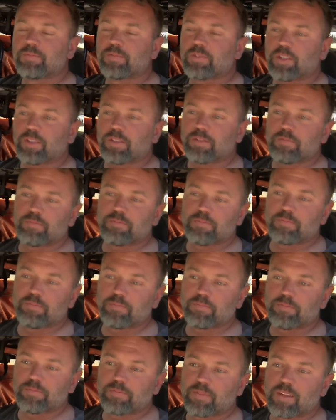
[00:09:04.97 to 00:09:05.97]
So,
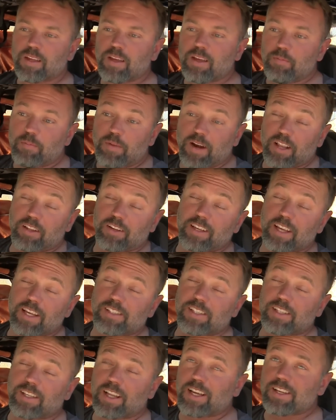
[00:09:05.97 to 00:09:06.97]
made it look
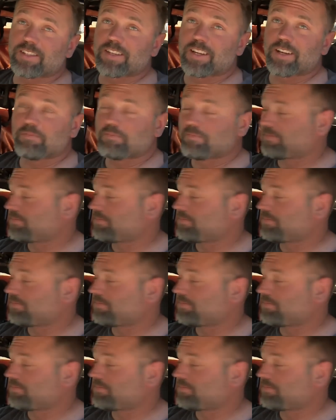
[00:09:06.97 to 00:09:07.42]
easy the last time.